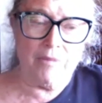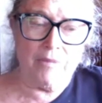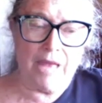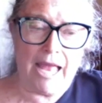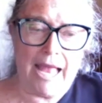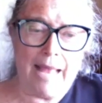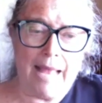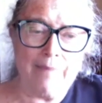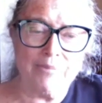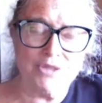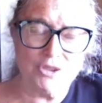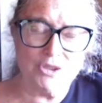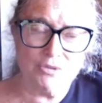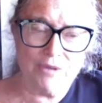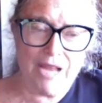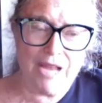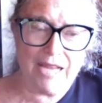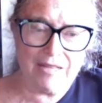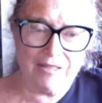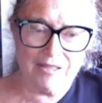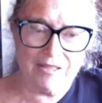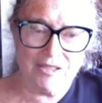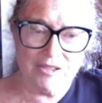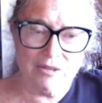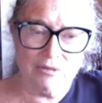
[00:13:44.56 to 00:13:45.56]

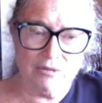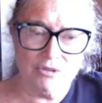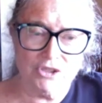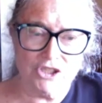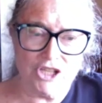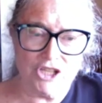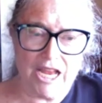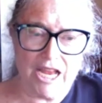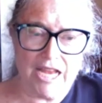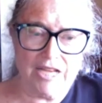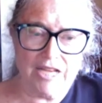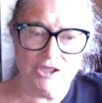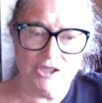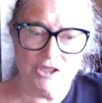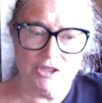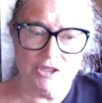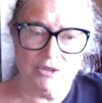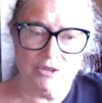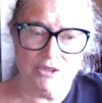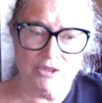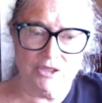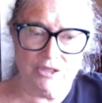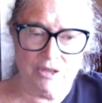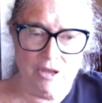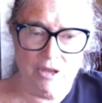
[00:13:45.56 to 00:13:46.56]
abstract
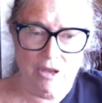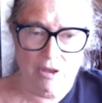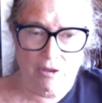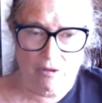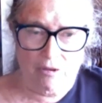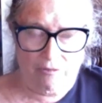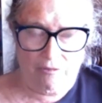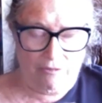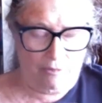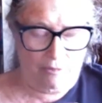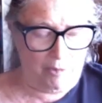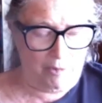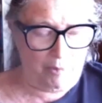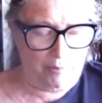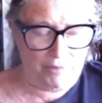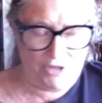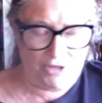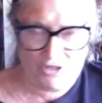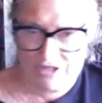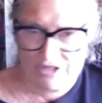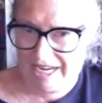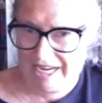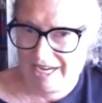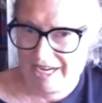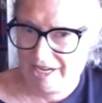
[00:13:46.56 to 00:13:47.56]
associations from a
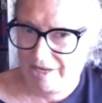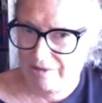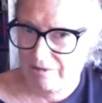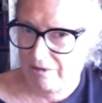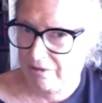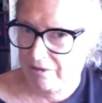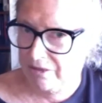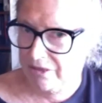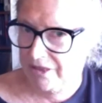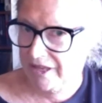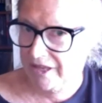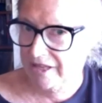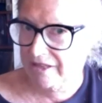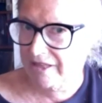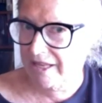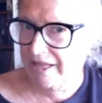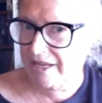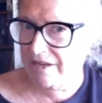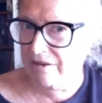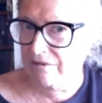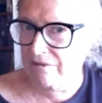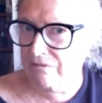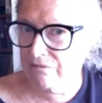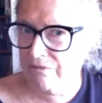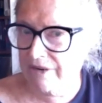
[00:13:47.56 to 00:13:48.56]
particular thing like
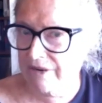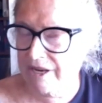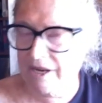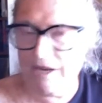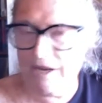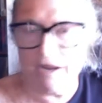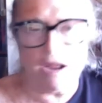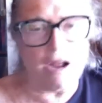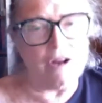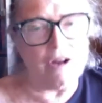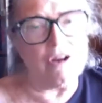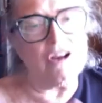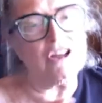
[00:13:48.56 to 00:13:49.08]
a ring are going